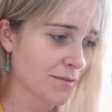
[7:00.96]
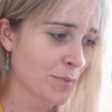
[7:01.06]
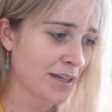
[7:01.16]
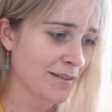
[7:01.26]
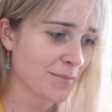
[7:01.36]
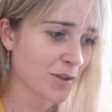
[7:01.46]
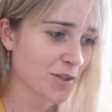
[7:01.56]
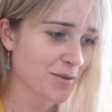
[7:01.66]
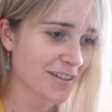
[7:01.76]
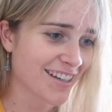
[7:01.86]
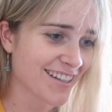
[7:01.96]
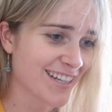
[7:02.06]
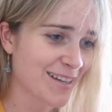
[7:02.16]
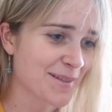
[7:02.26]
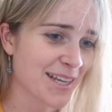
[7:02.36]
Well, I'm not sure what kind of
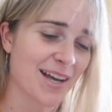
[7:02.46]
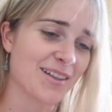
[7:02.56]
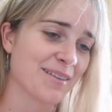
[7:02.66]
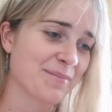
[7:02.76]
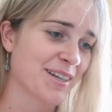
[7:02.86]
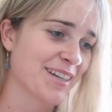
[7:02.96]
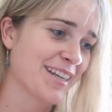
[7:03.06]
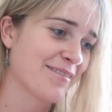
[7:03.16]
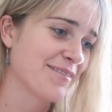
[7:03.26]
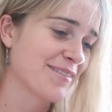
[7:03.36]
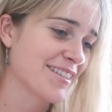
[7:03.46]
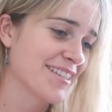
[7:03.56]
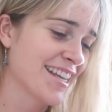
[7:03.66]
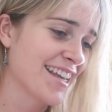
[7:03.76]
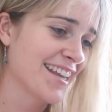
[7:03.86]
timescale I'm going to need to
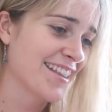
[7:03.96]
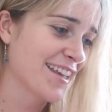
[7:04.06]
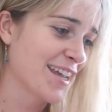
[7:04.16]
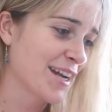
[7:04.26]
see anything